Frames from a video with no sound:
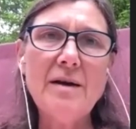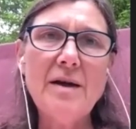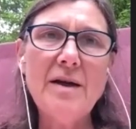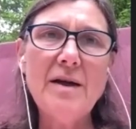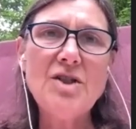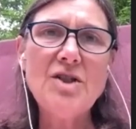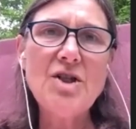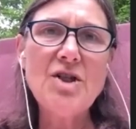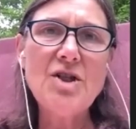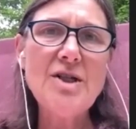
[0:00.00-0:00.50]

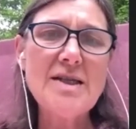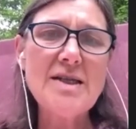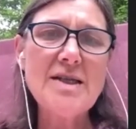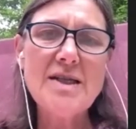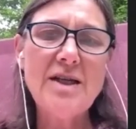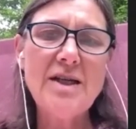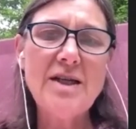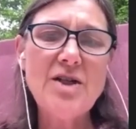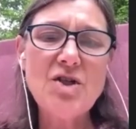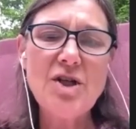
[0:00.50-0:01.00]
Jesus'
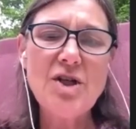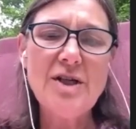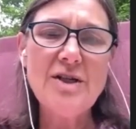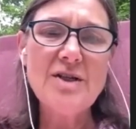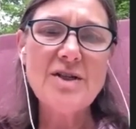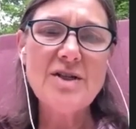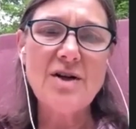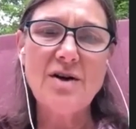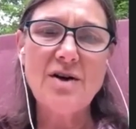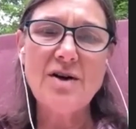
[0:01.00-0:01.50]

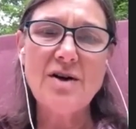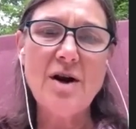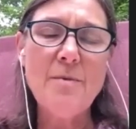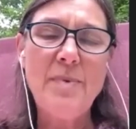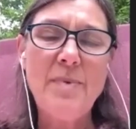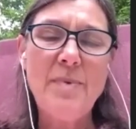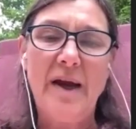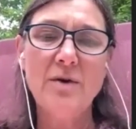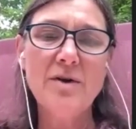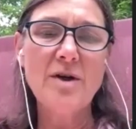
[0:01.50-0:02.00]
teachings are
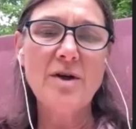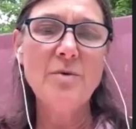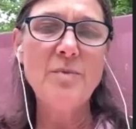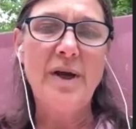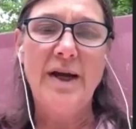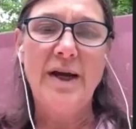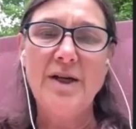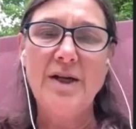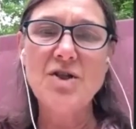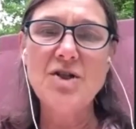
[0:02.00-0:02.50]
about
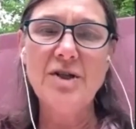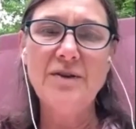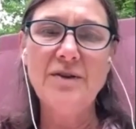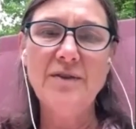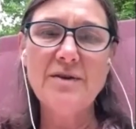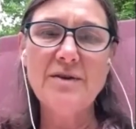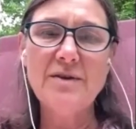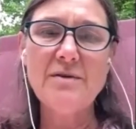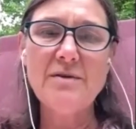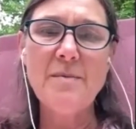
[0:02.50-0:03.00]

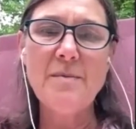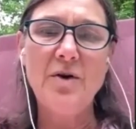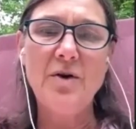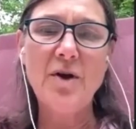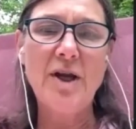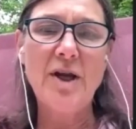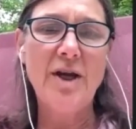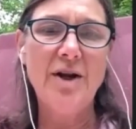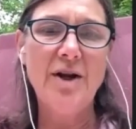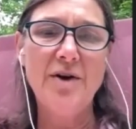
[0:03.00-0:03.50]
compassion. They're
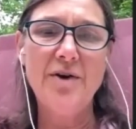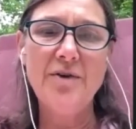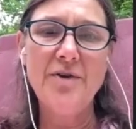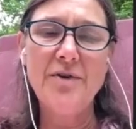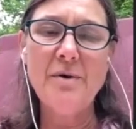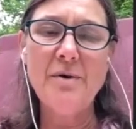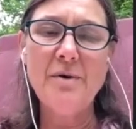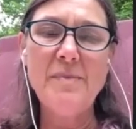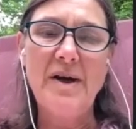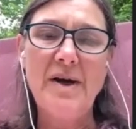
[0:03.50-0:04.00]
about care.
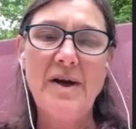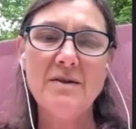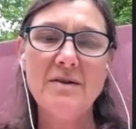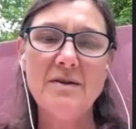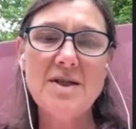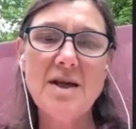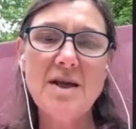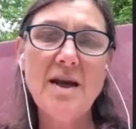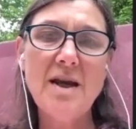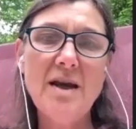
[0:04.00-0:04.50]
They're about
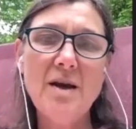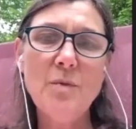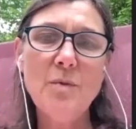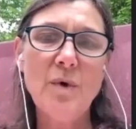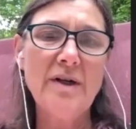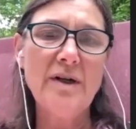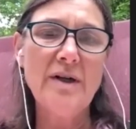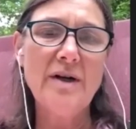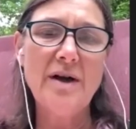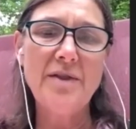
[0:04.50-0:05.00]
seeing
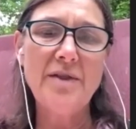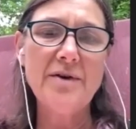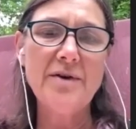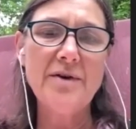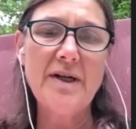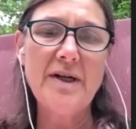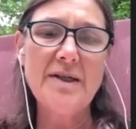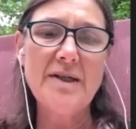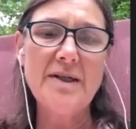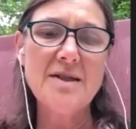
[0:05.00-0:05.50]
one
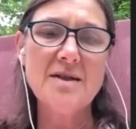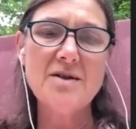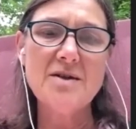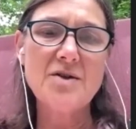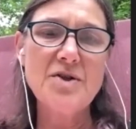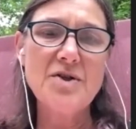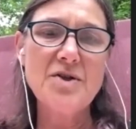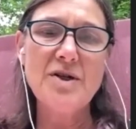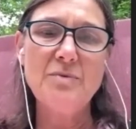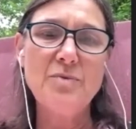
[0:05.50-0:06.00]
another as
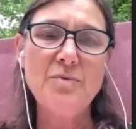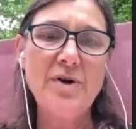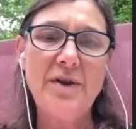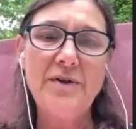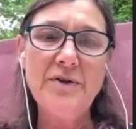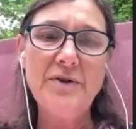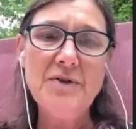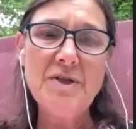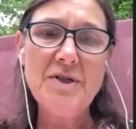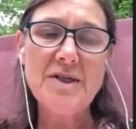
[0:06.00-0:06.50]
sisters and
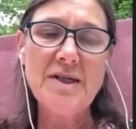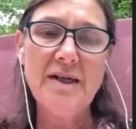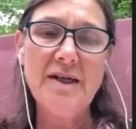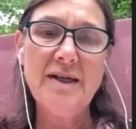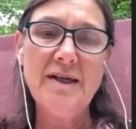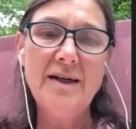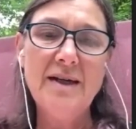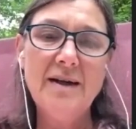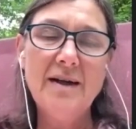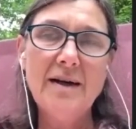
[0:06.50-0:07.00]
brothers.
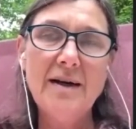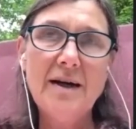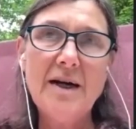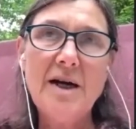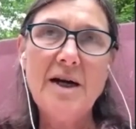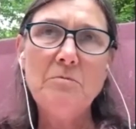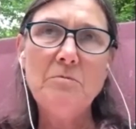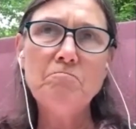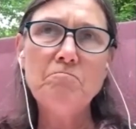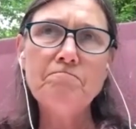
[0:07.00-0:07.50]

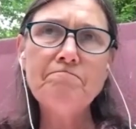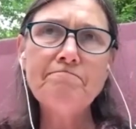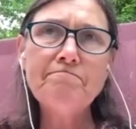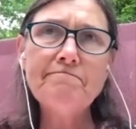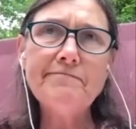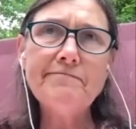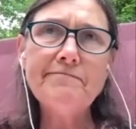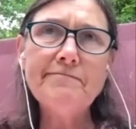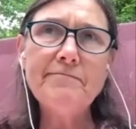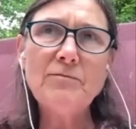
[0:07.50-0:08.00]

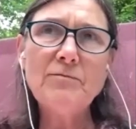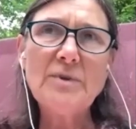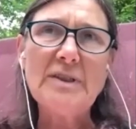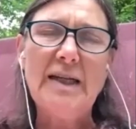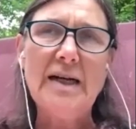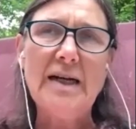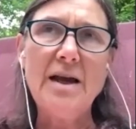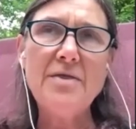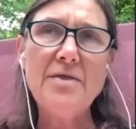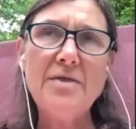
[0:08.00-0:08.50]

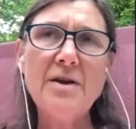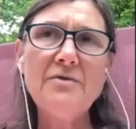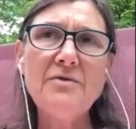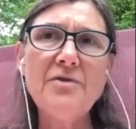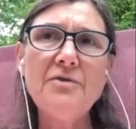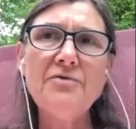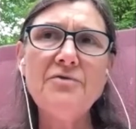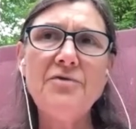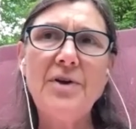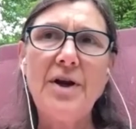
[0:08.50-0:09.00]
And I think
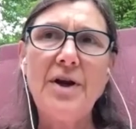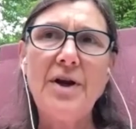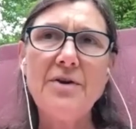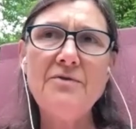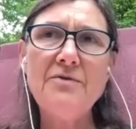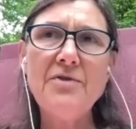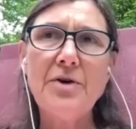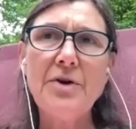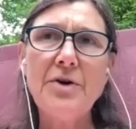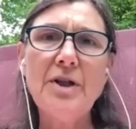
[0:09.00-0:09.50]
for a very,
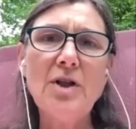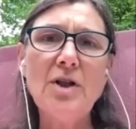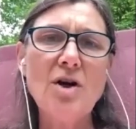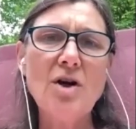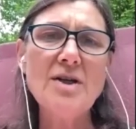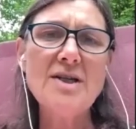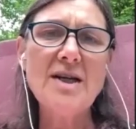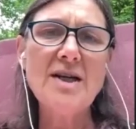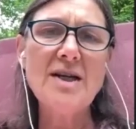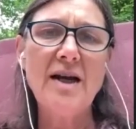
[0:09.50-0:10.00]
very
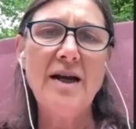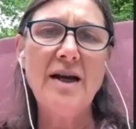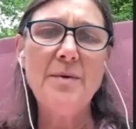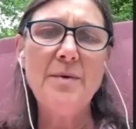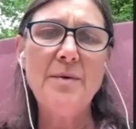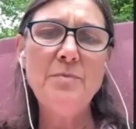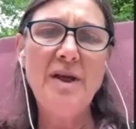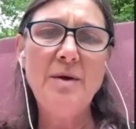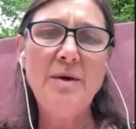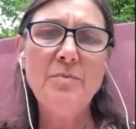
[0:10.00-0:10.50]
long time,
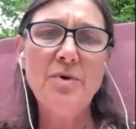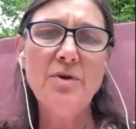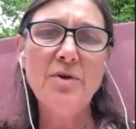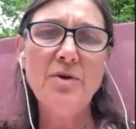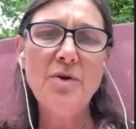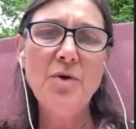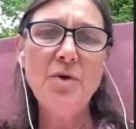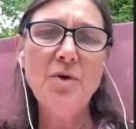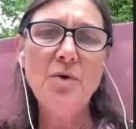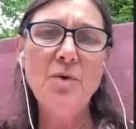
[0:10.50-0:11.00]
people
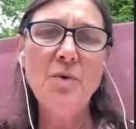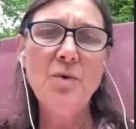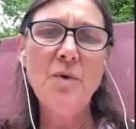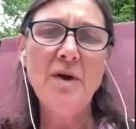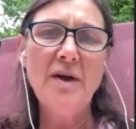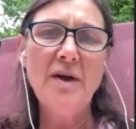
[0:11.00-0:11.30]
who